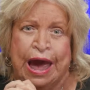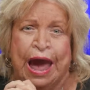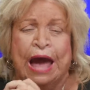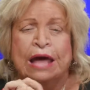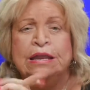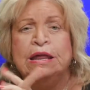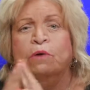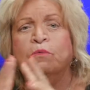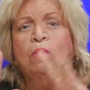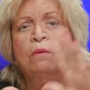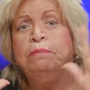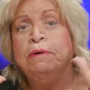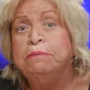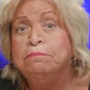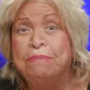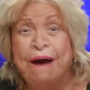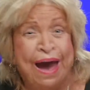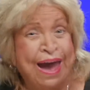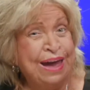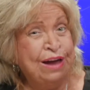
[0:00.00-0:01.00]
And it will be
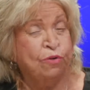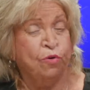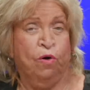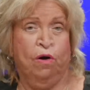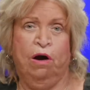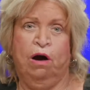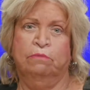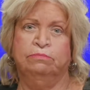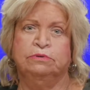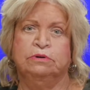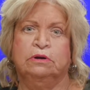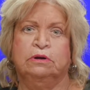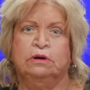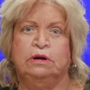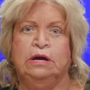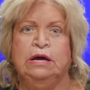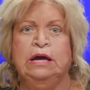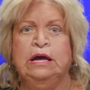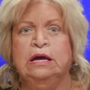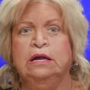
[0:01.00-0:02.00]
bankrupt
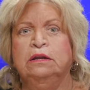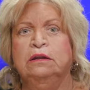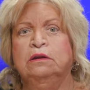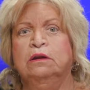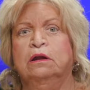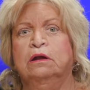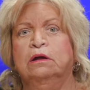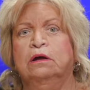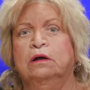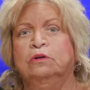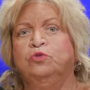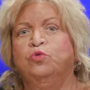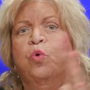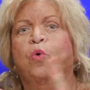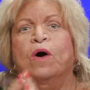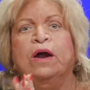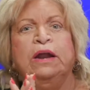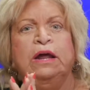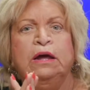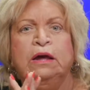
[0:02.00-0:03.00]
in
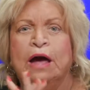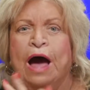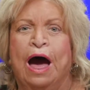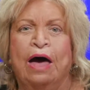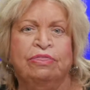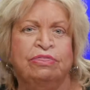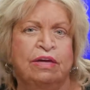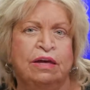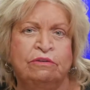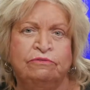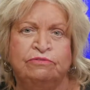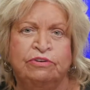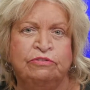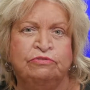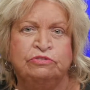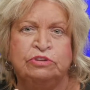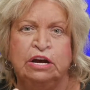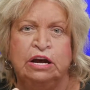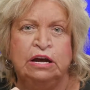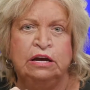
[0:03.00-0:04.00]

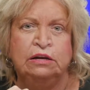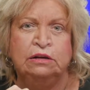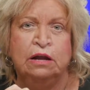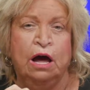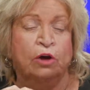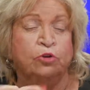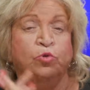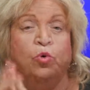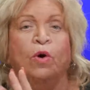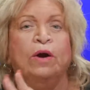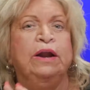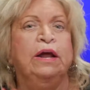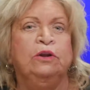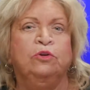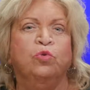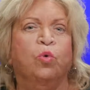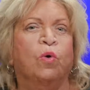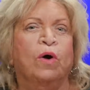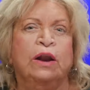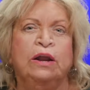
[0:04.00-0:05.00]

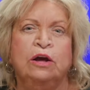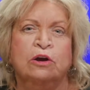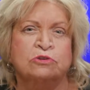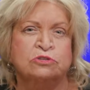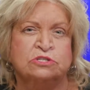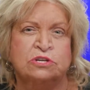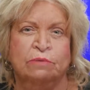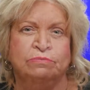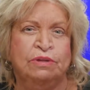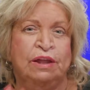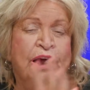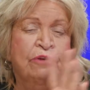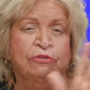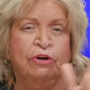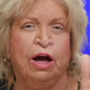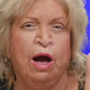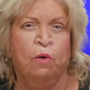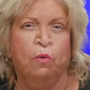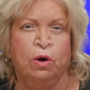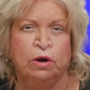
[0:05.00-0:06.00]
2020 or something. I
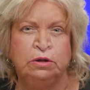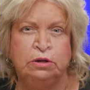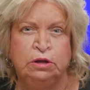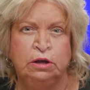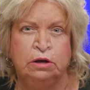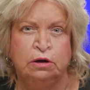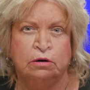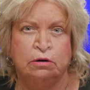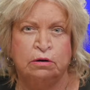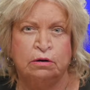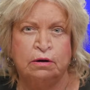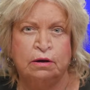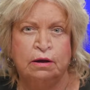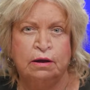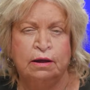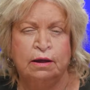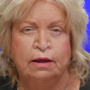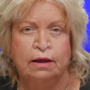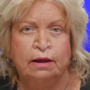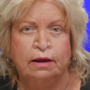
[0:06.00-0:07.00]
forgot what year.
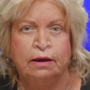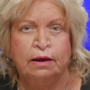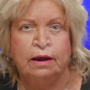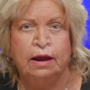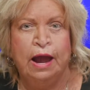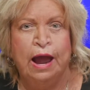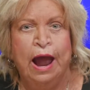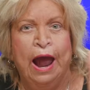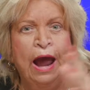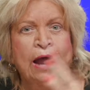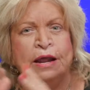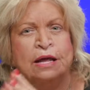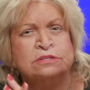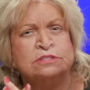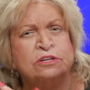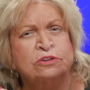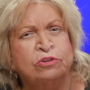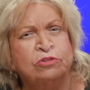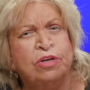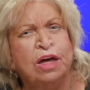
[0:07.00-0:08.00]
And I
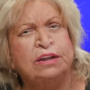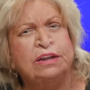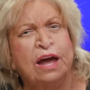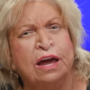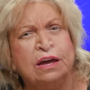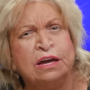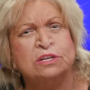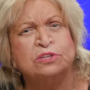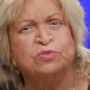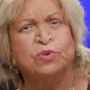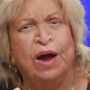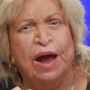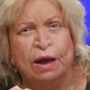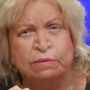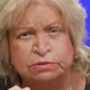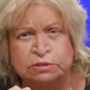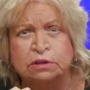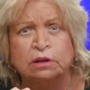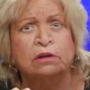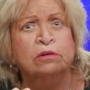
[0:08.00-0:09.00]
said, do they take us for
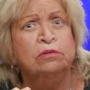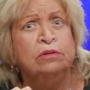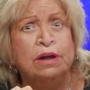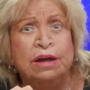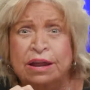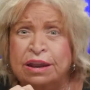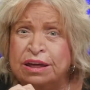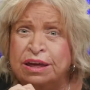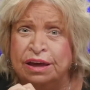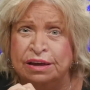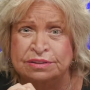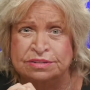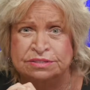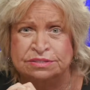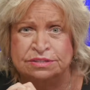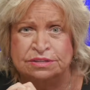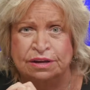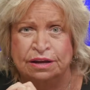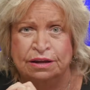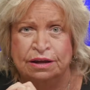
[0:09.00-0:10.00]
absolute
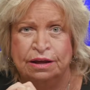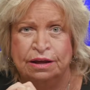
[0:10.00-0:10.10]
idiots?